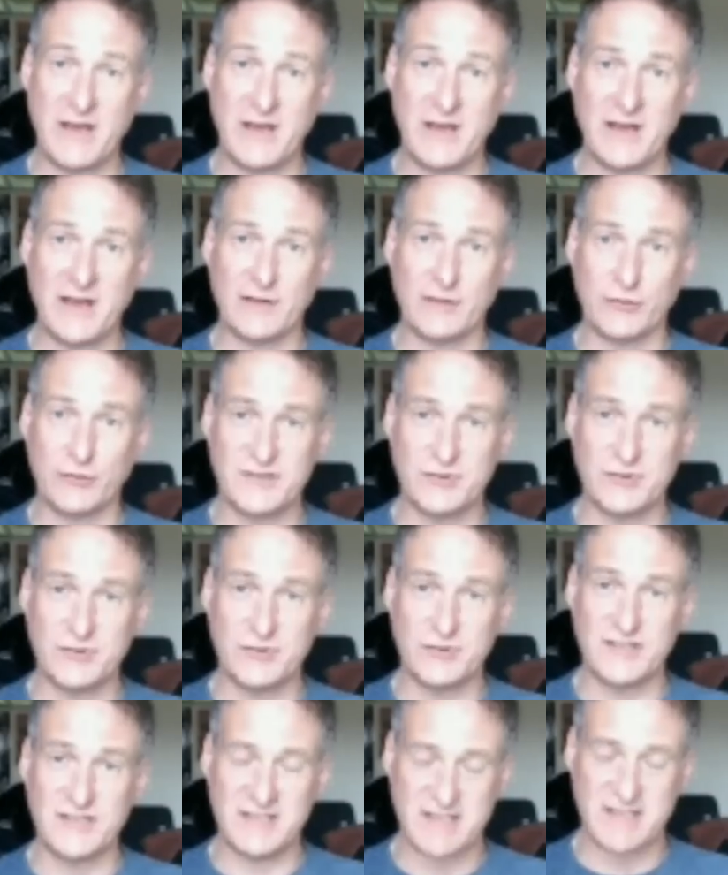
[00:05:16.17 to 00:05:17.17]
will be
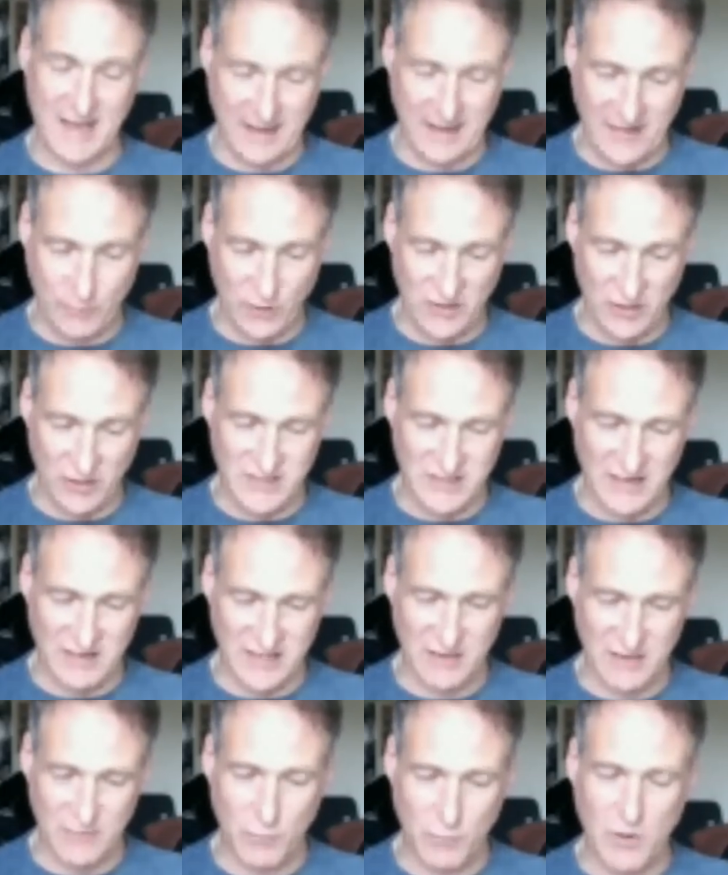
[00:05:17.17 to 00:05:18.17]
good to see how that
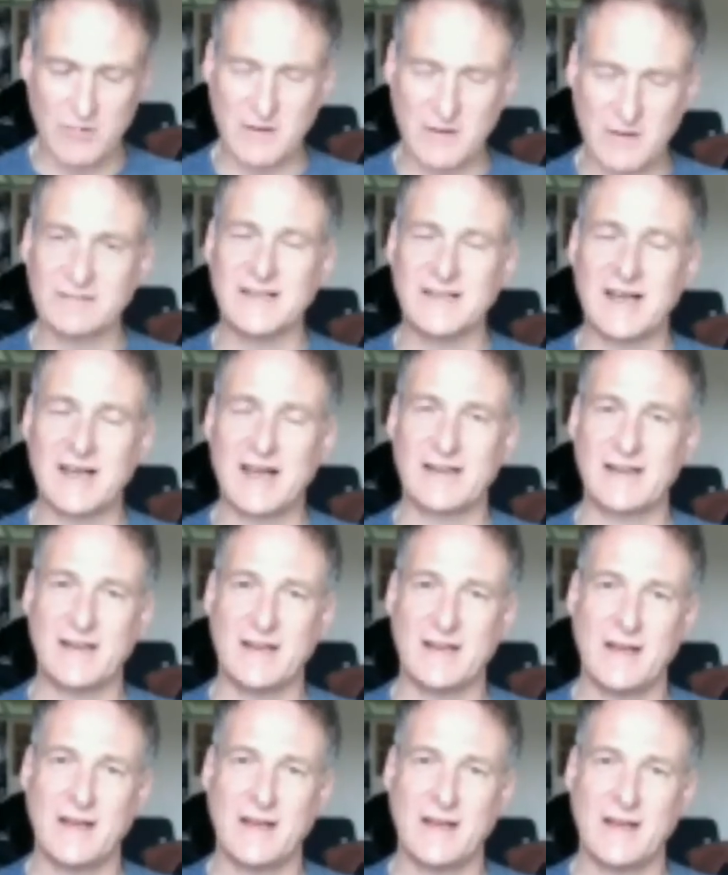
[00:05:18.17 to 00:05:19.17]
works out. So well done,
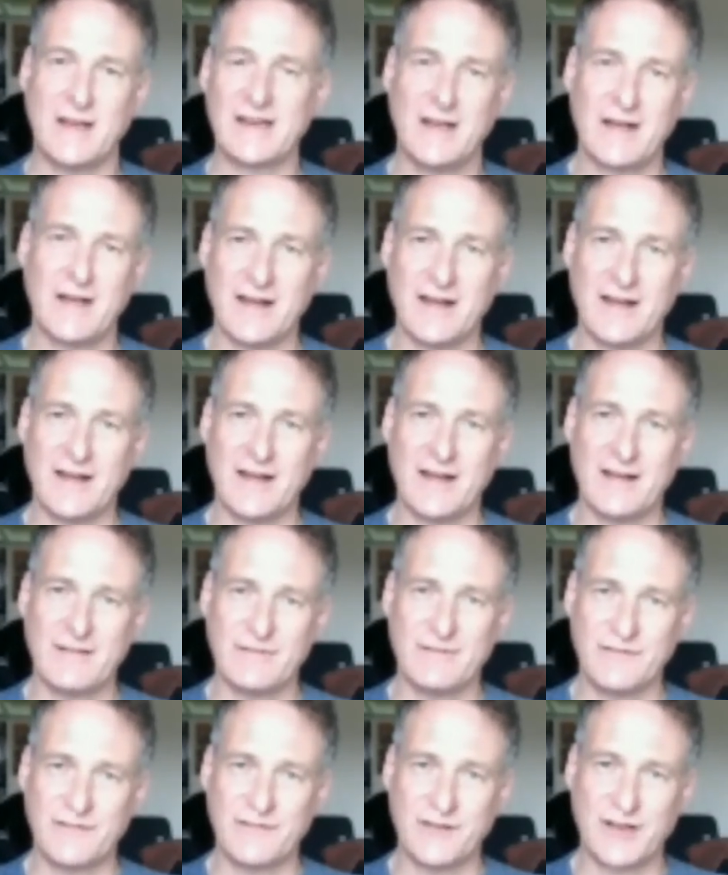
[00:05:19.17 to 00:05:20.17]
Danny,
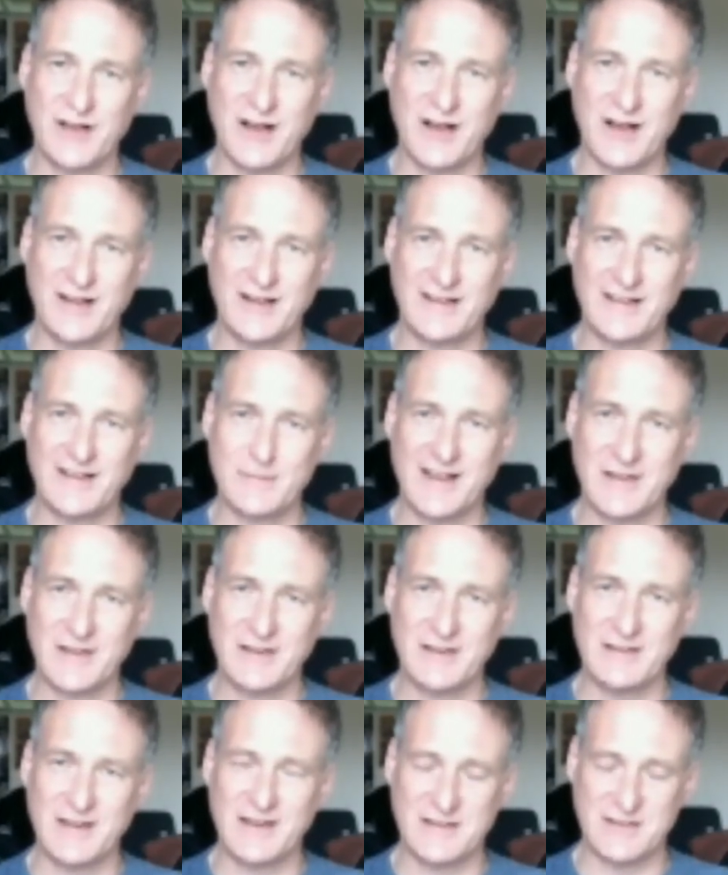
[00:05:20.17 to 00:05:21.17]
for kind of
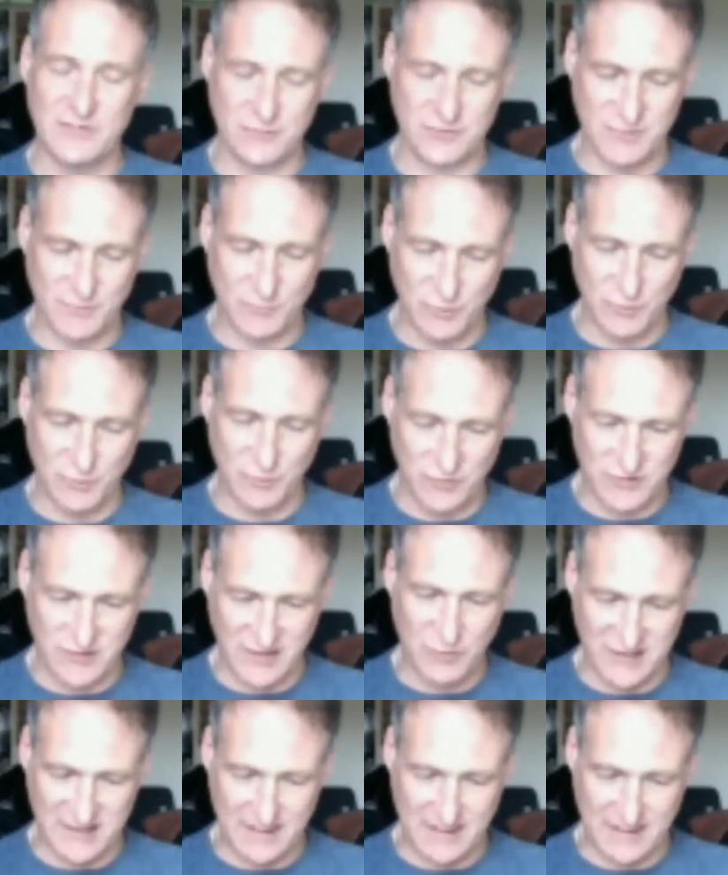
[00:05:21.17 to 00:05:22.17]
coming in. Danny's got some good
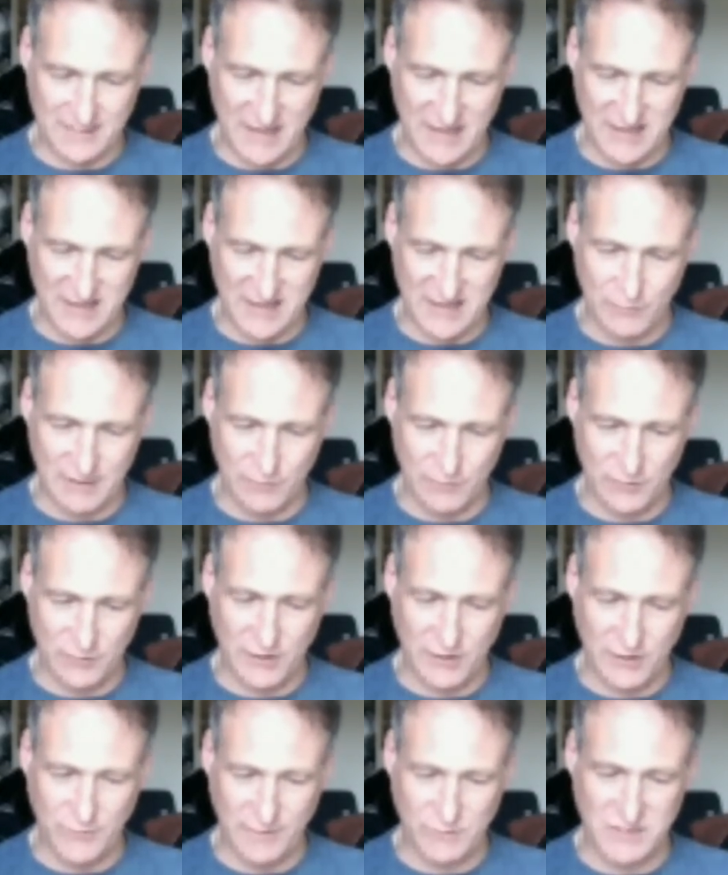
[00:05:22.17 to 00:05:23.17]
contacts up there,
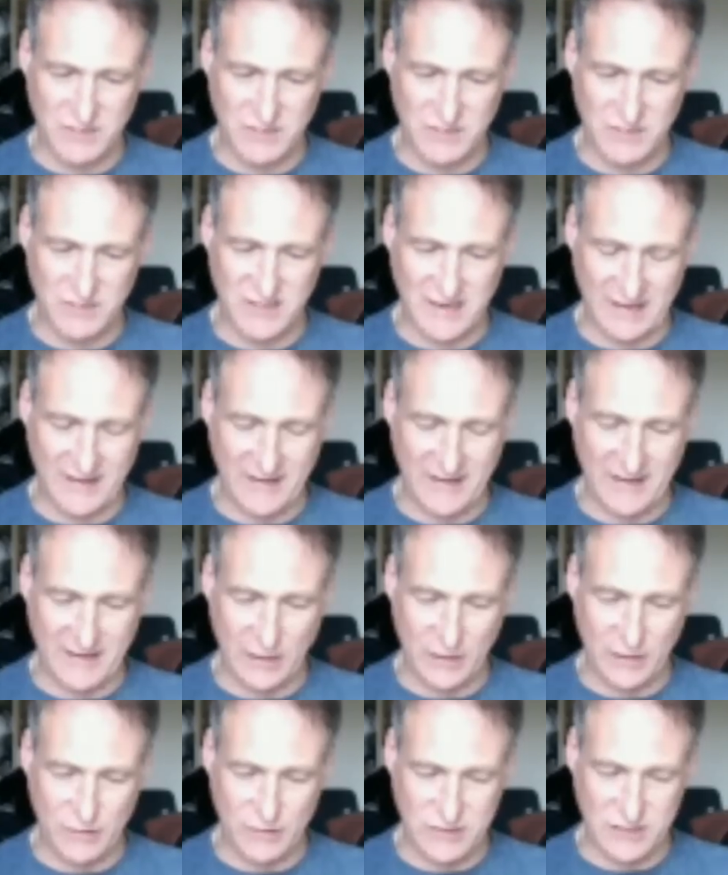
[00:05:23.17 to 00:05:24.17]
so looking forward to seeing how
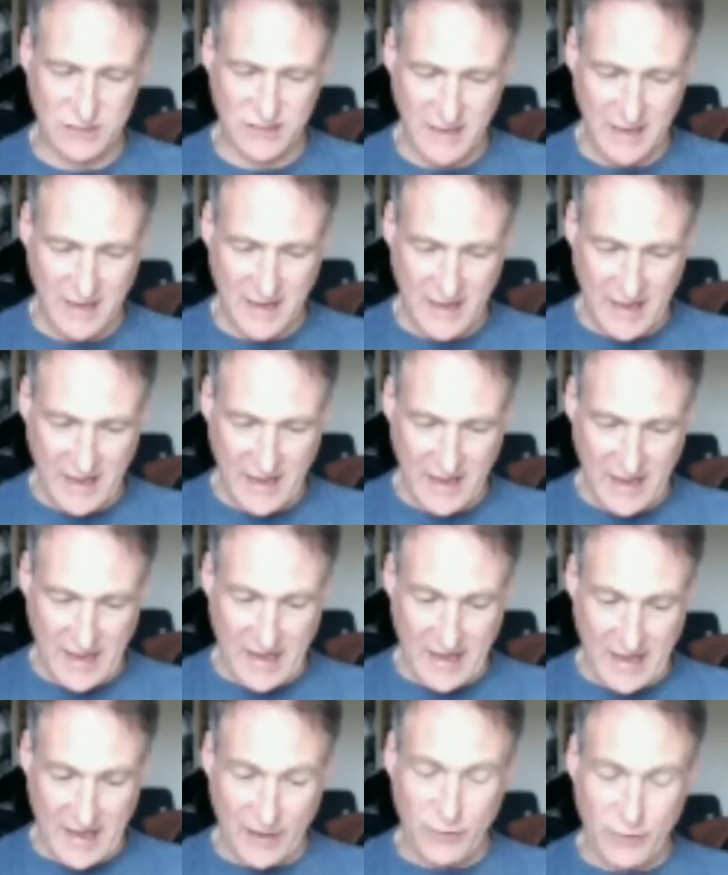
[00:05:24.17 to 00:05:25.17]
that goes.
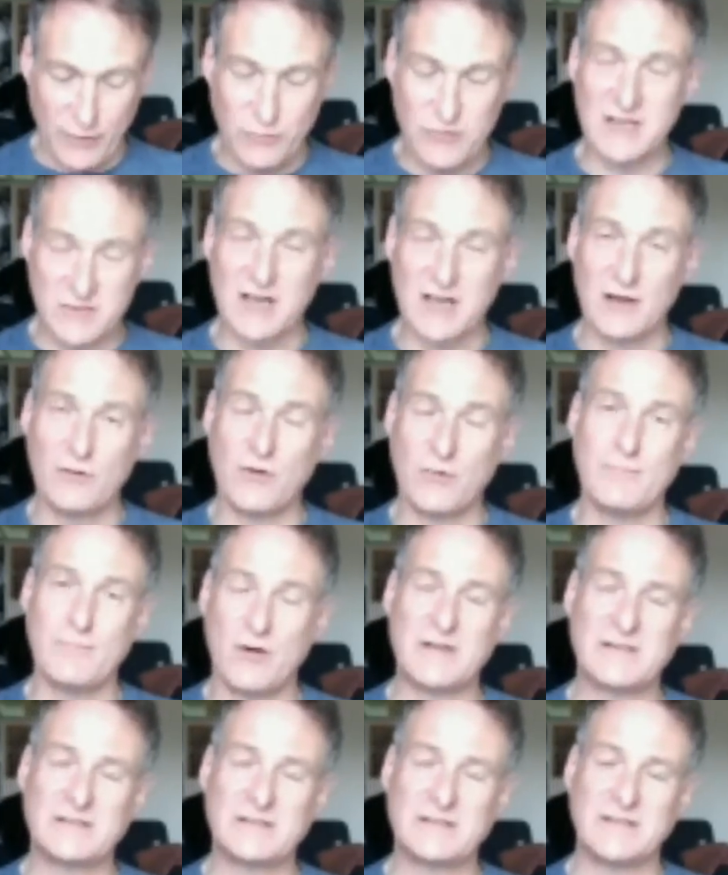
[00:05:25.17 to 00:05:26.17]
I also
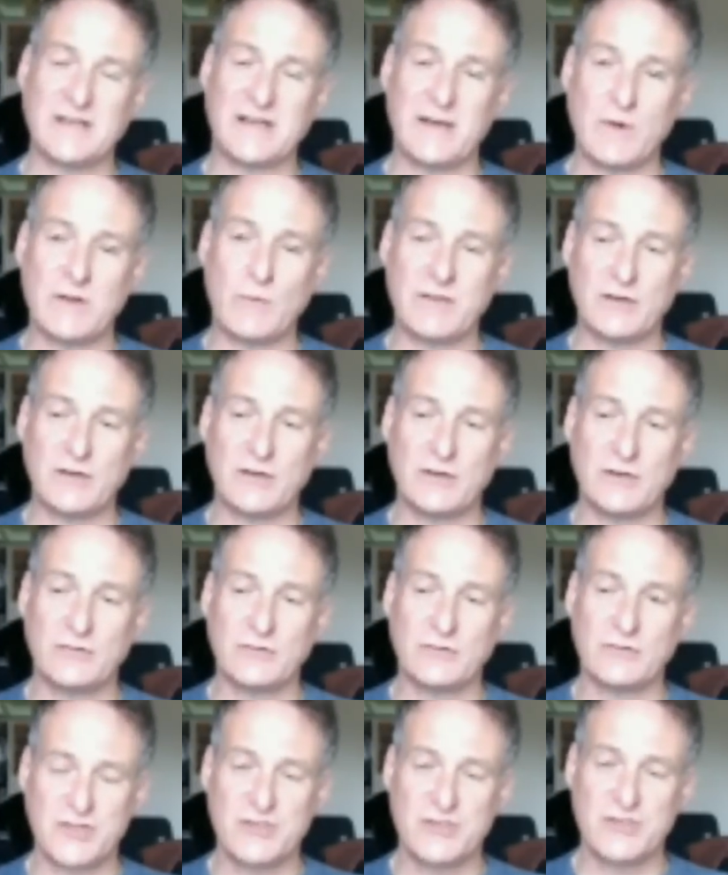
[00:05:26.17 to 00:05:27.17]
on Monday went
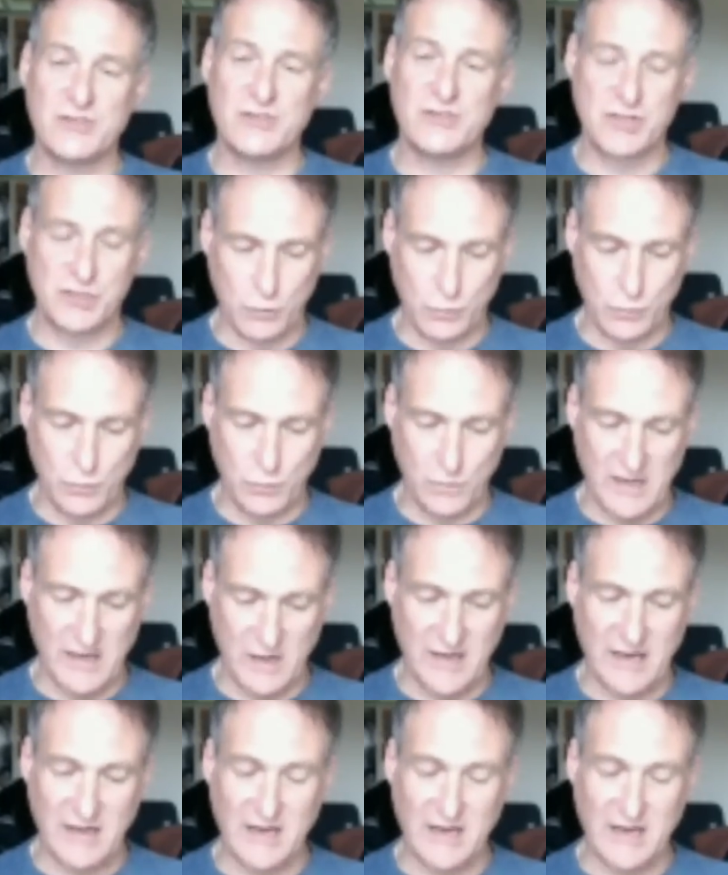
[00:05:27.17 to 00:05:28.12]
along to